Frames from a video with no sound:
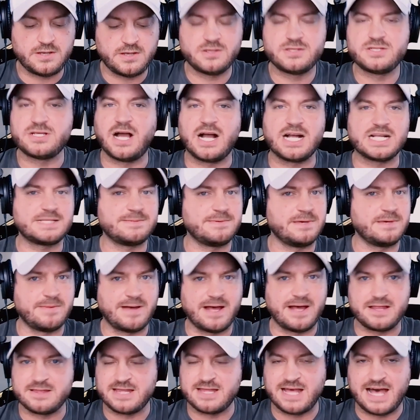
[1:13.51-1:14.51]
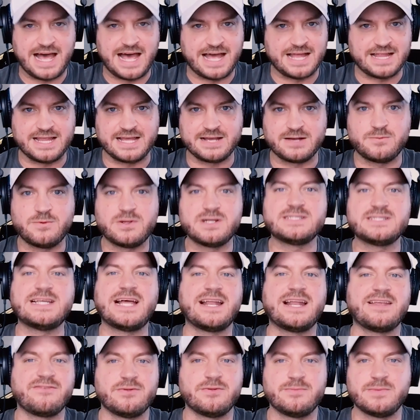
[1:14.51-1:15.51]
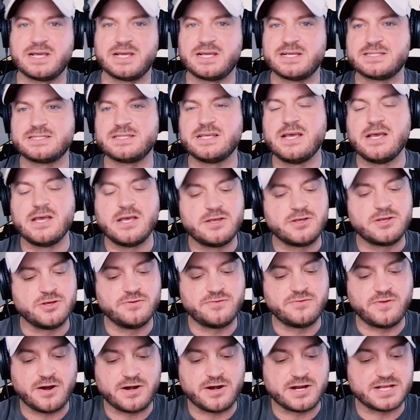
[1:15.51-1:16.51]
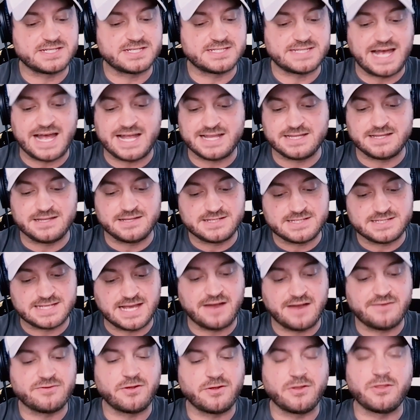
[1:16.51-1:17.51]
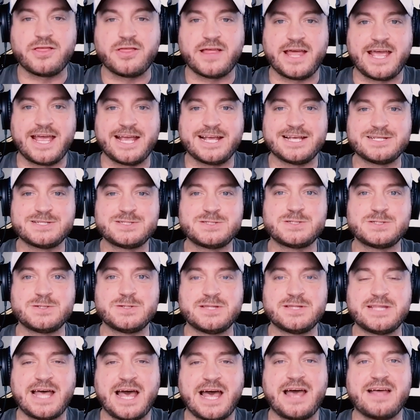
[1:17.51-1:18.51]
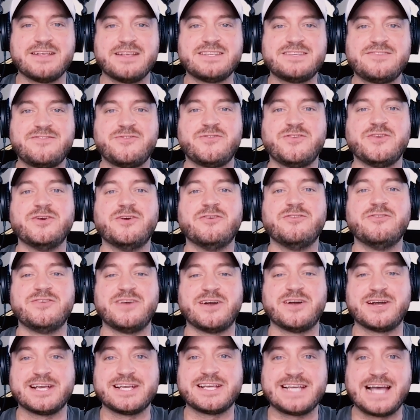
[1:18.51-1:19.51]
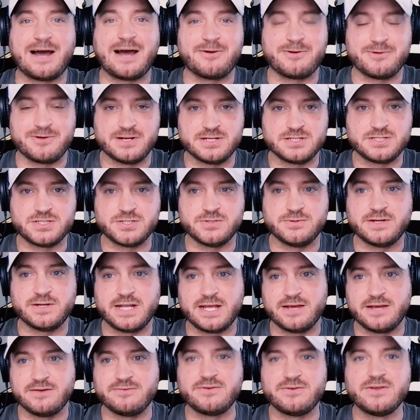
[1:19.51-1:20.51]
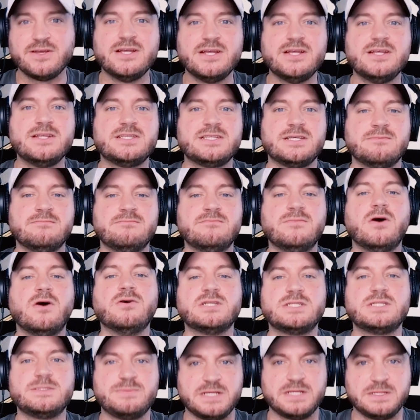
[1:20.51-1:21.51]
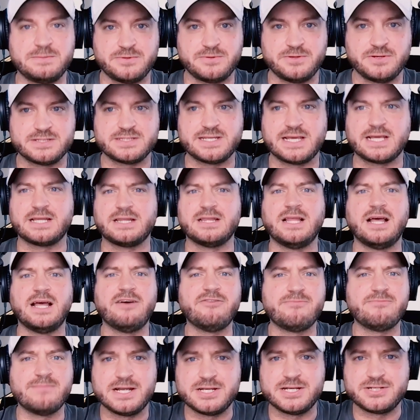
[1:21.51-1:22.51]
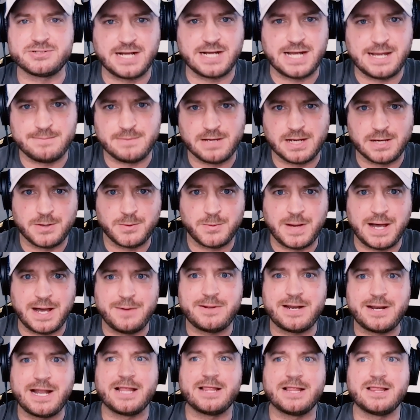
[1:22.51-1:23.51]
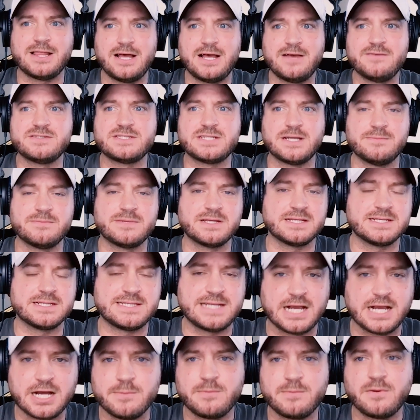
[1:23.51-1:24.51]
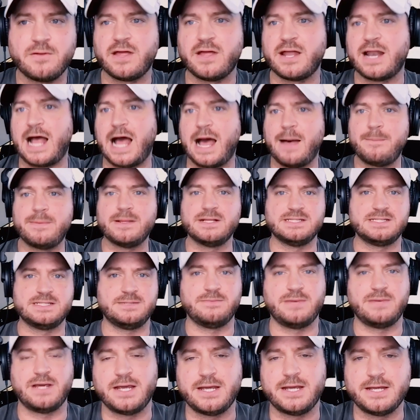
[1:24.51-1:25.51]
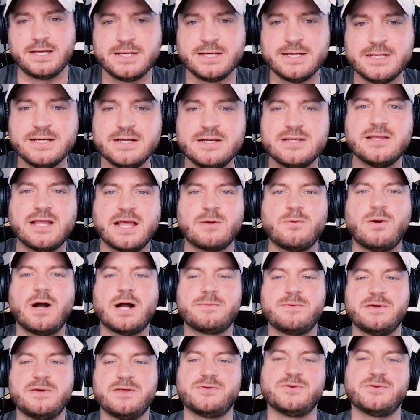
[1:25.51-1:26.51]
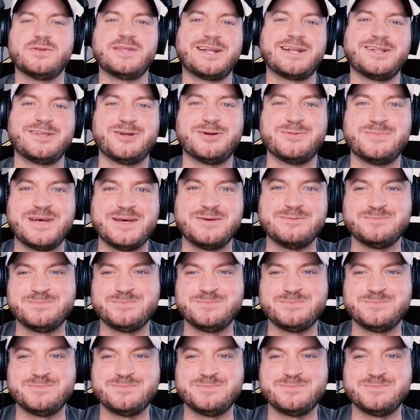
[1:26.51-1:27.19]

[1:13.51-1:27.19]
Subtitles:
Talk to me about that. Like, what does that even mean? Because you've already said several things that feel very counterintuitive to most people. It's like, love my trauma. Why would I love something terrible that happened to me? Like, walk me through that a little bit.